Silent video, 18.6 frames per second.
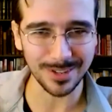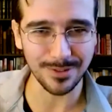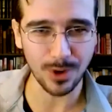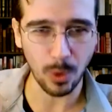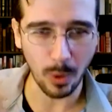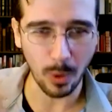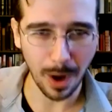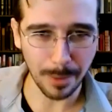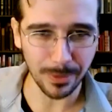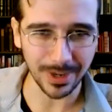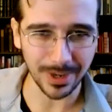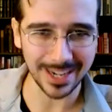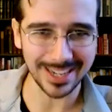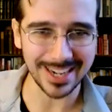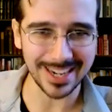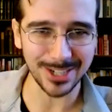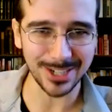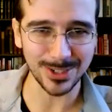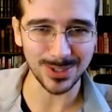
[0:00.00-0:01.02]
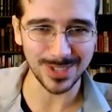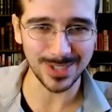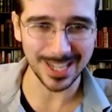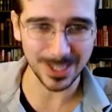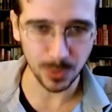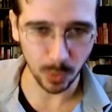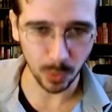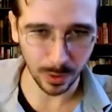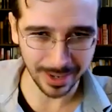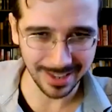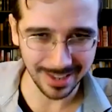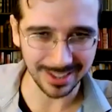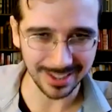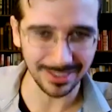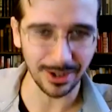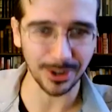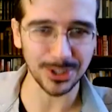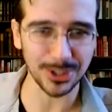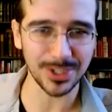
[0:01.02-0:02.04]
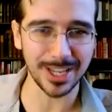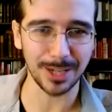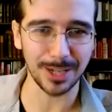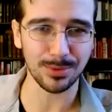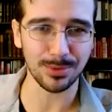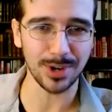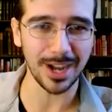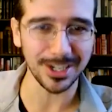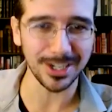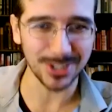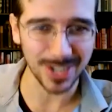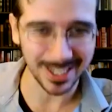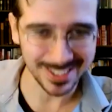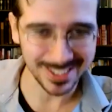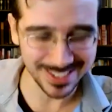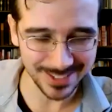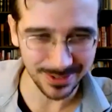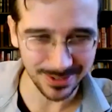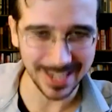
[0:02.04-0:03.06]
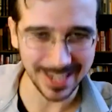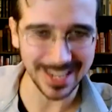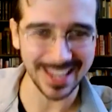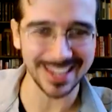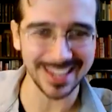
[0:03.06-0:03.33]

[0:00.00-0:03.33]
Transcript: of cooperating nation states working on large scale projects, right?